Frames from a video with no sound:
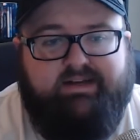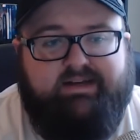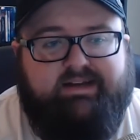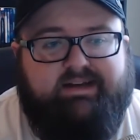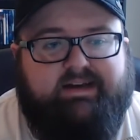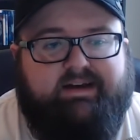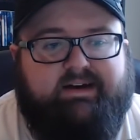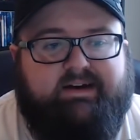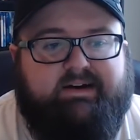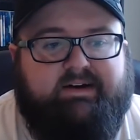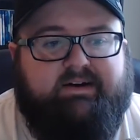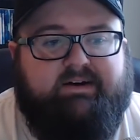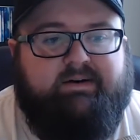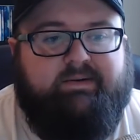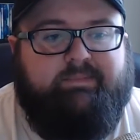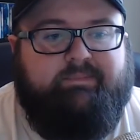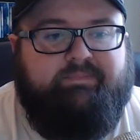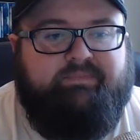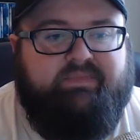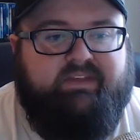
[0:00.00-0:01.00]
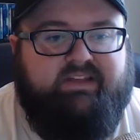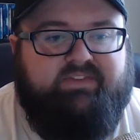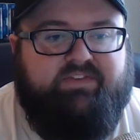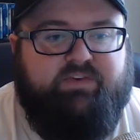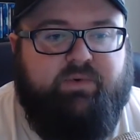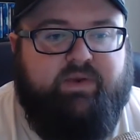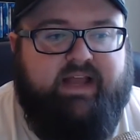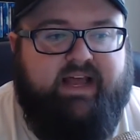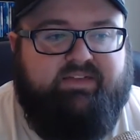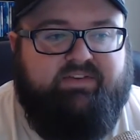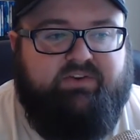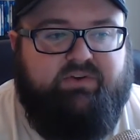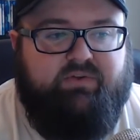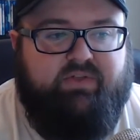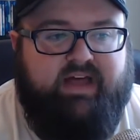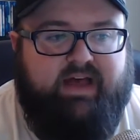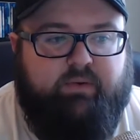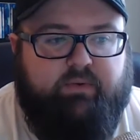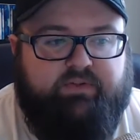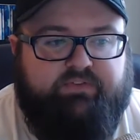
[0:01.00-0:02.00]
and so we got to do
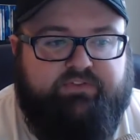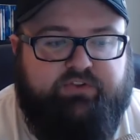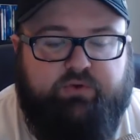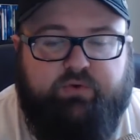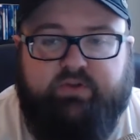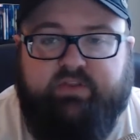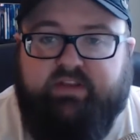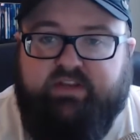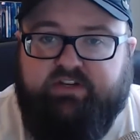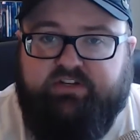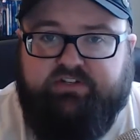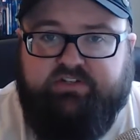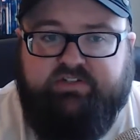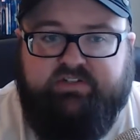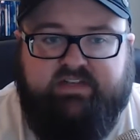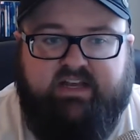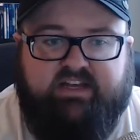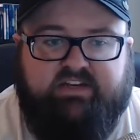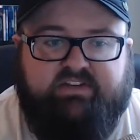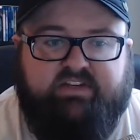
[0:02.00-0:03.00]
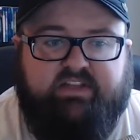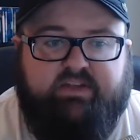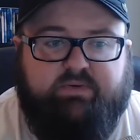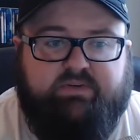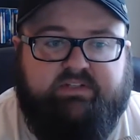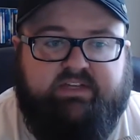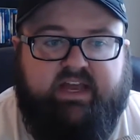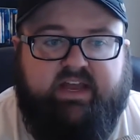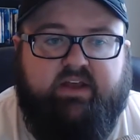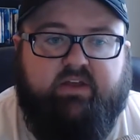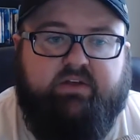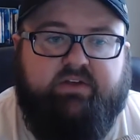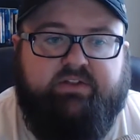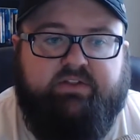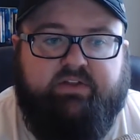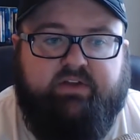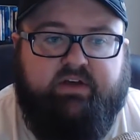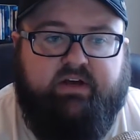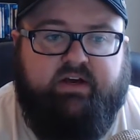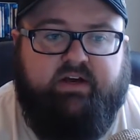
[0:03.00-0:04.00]
that with 2 of the dishes. Actually, there was kale
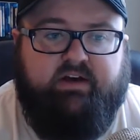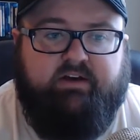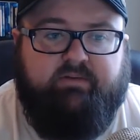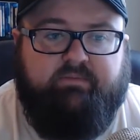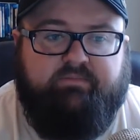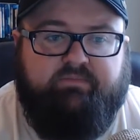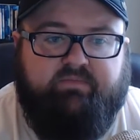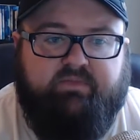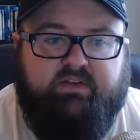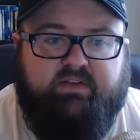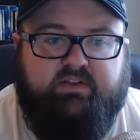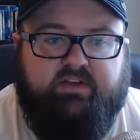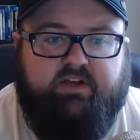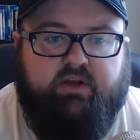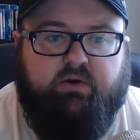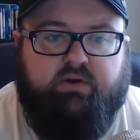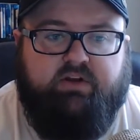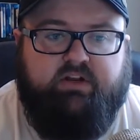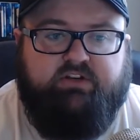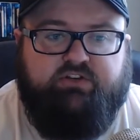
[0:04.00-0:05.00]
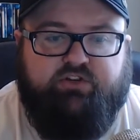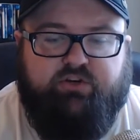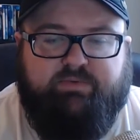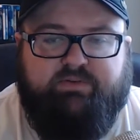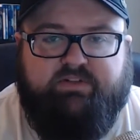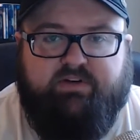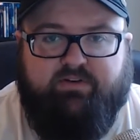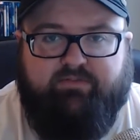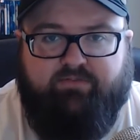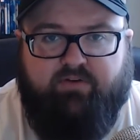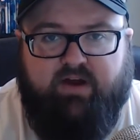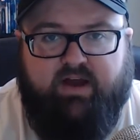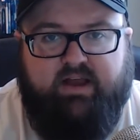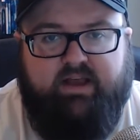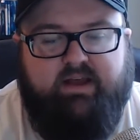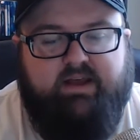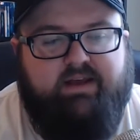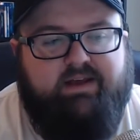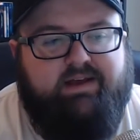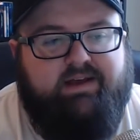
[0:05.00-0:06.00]
in the coconut shrimp stir
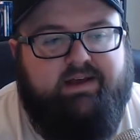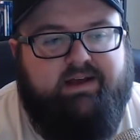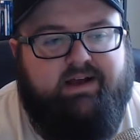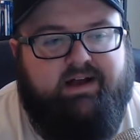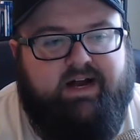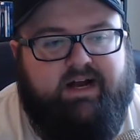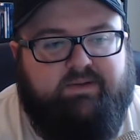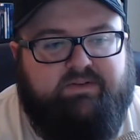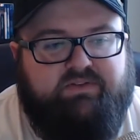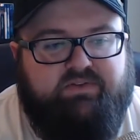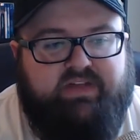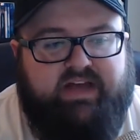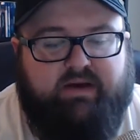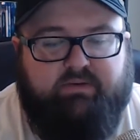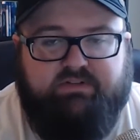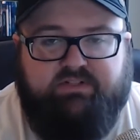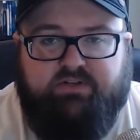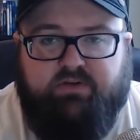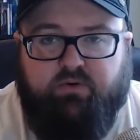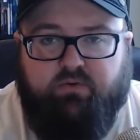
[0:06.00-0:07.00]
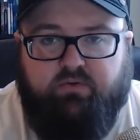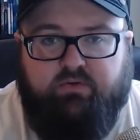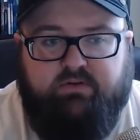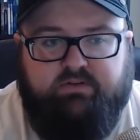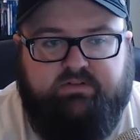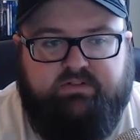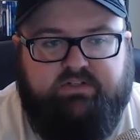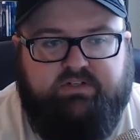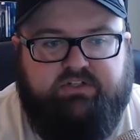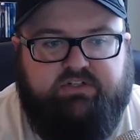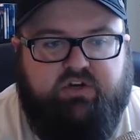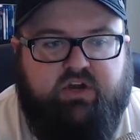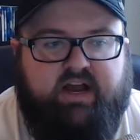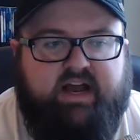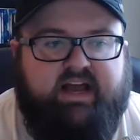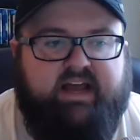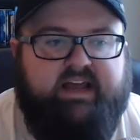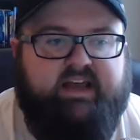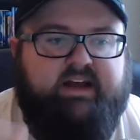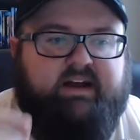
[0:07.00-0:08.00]
fry. So that was cool to
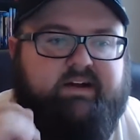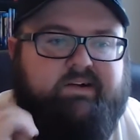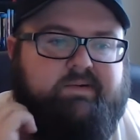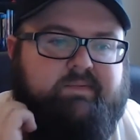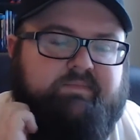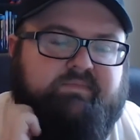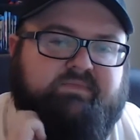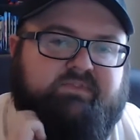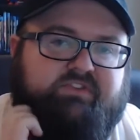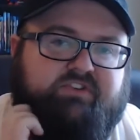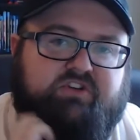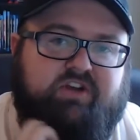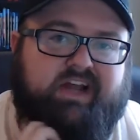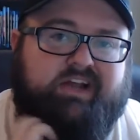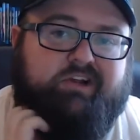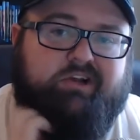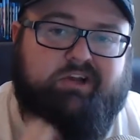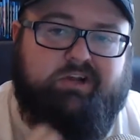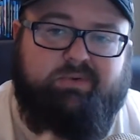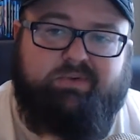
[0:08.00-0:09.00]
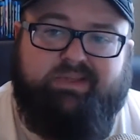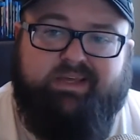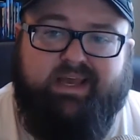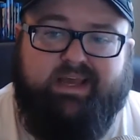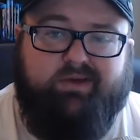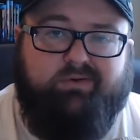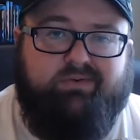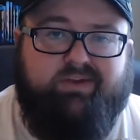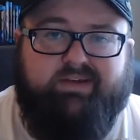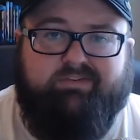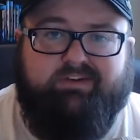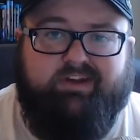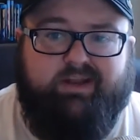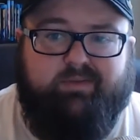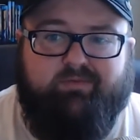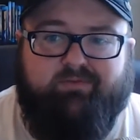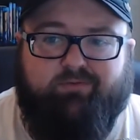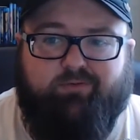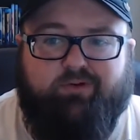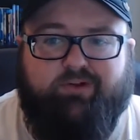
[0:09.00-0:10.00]
try cooking with kale. Never done
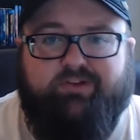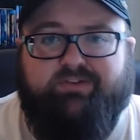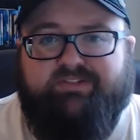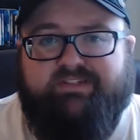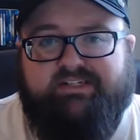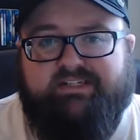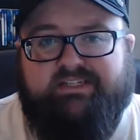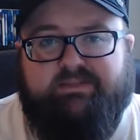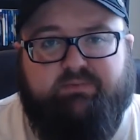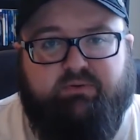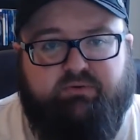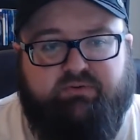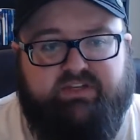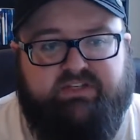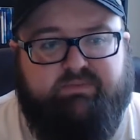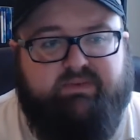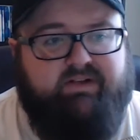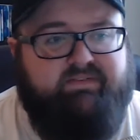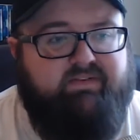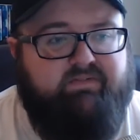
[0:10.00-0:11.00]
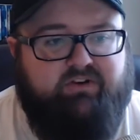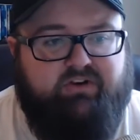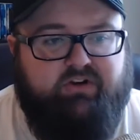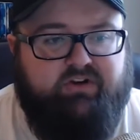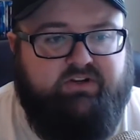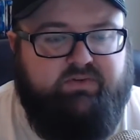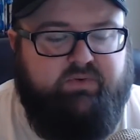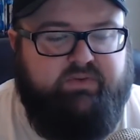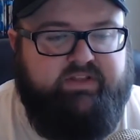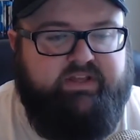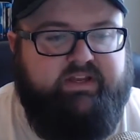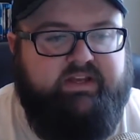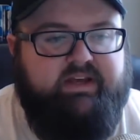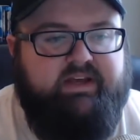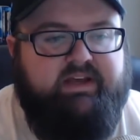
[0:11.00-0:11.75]
it before. Used it in smoothies, but I've never cooked with it.